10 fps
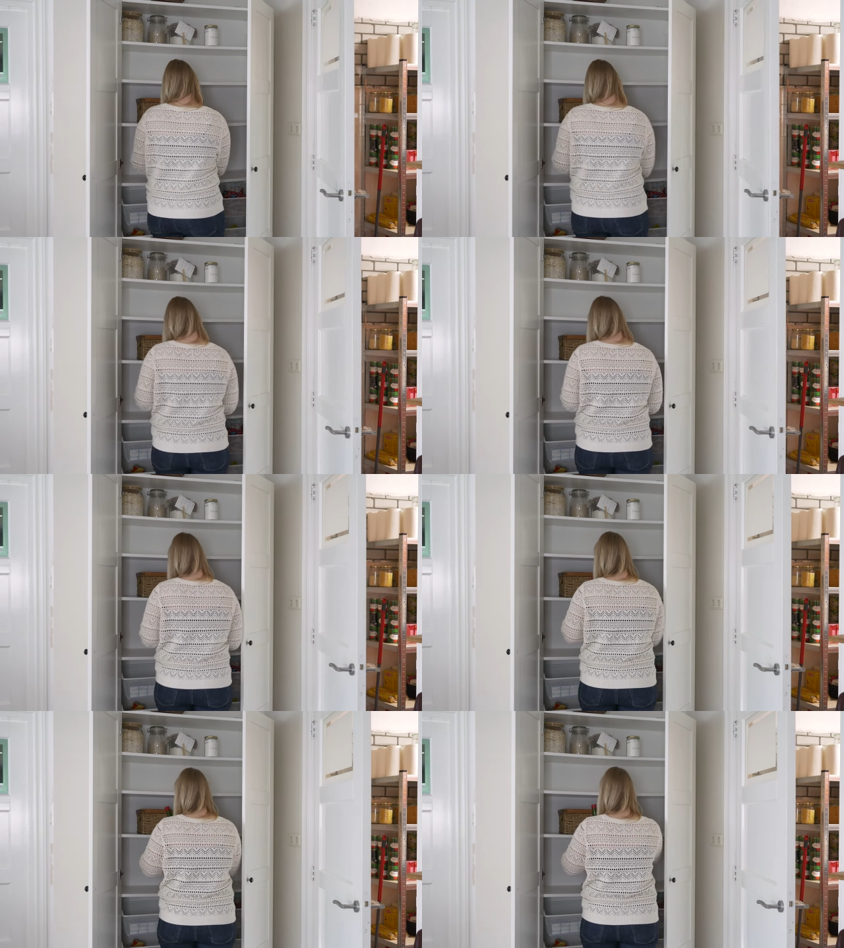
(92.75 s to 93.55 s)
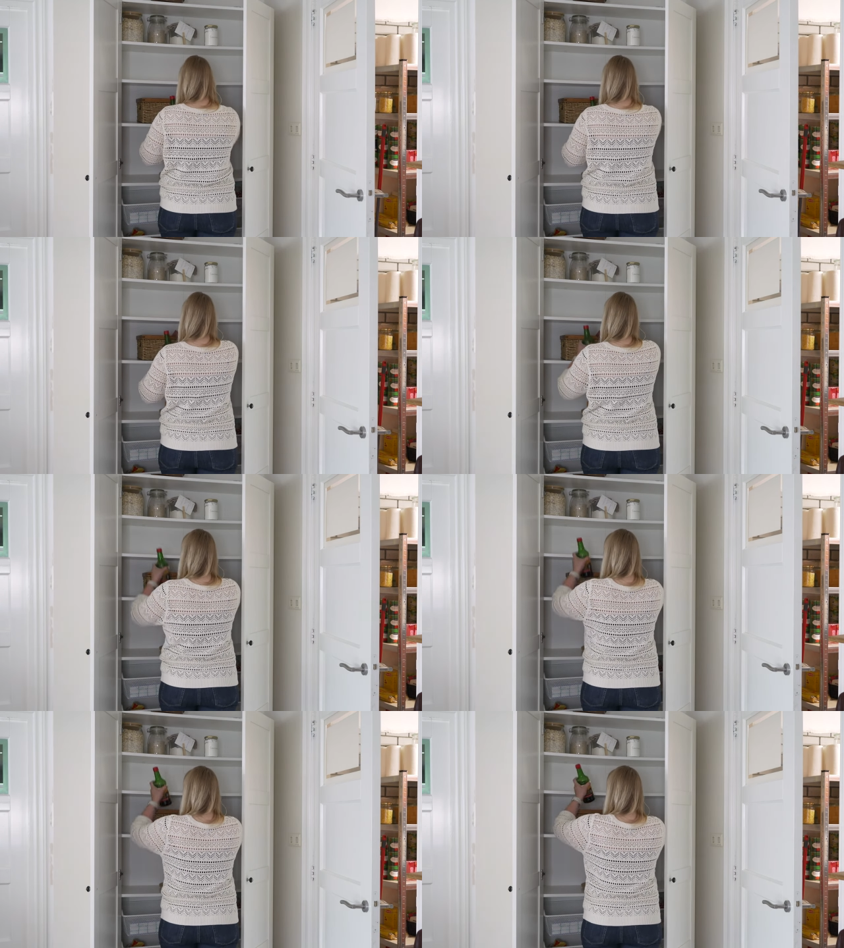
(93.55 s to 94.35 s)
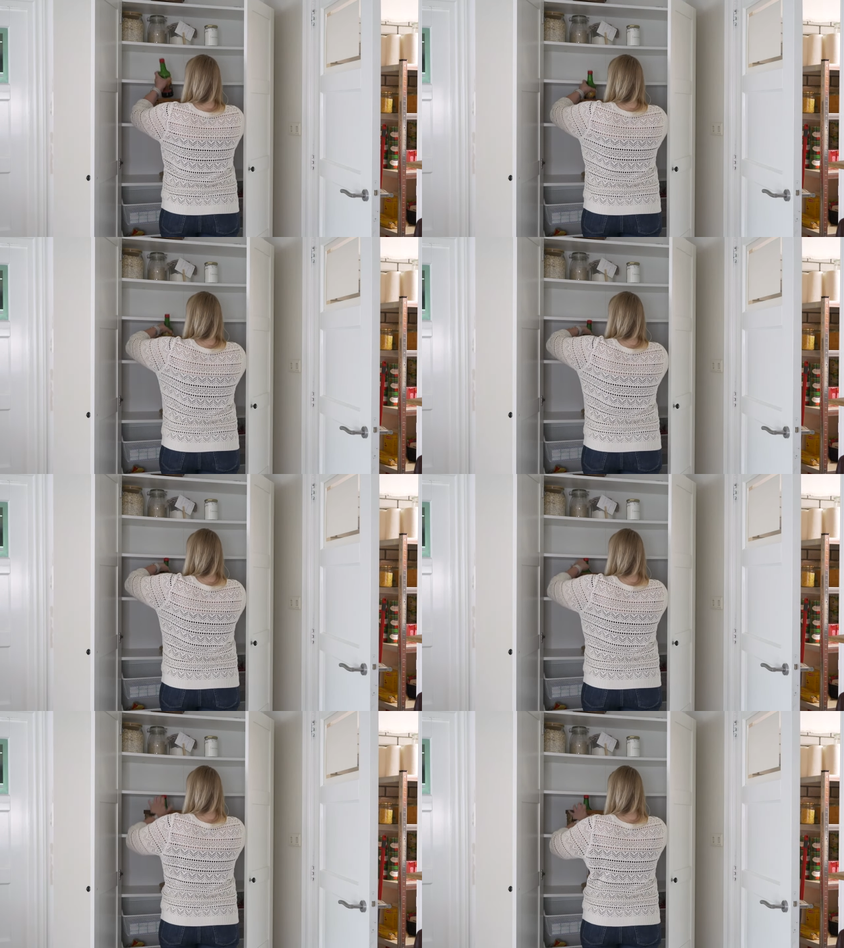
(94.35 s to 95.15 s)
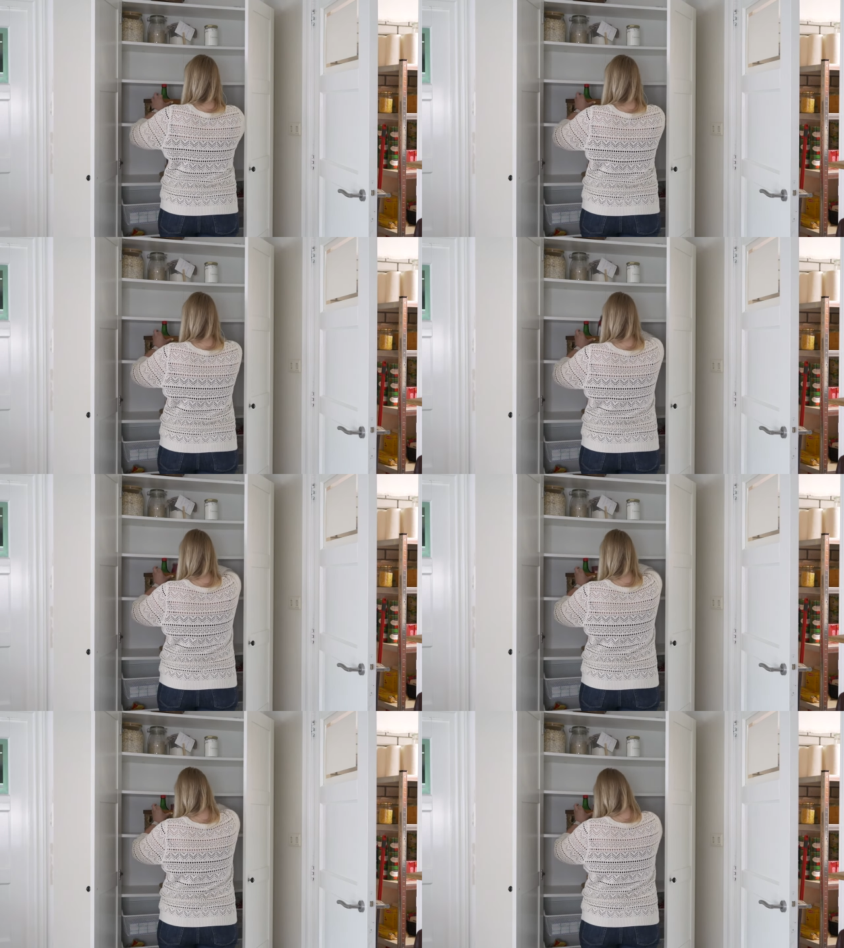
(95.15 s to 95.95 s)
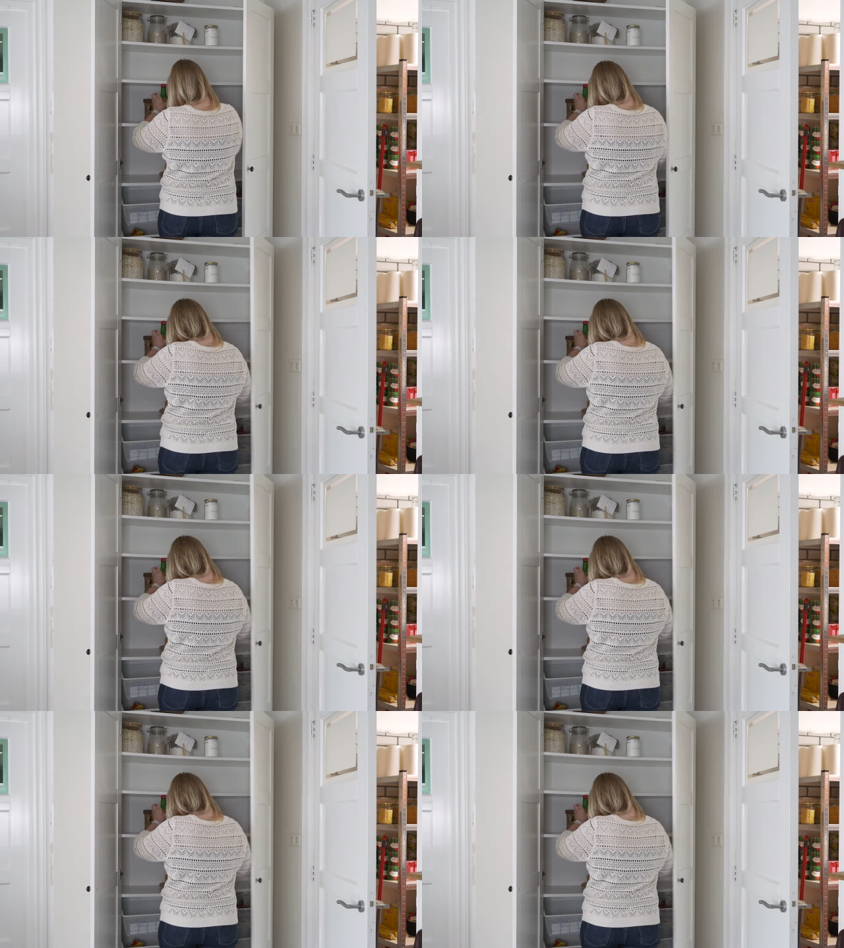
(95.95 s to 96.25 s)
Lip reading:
[unreadable: no face in view]